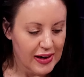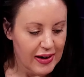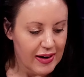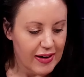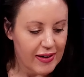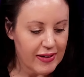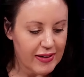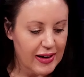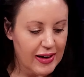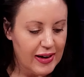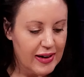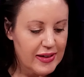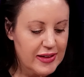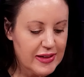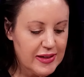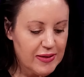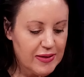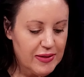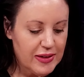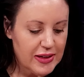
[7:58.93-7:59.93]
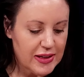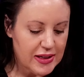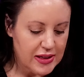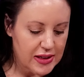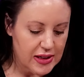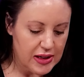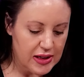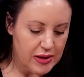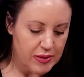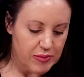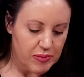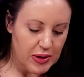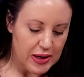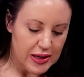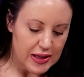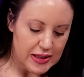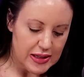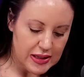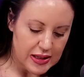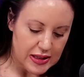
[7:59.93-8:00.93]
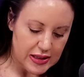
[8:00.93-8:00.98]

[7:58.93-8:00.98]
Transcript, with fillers: Okay, so let's see what is the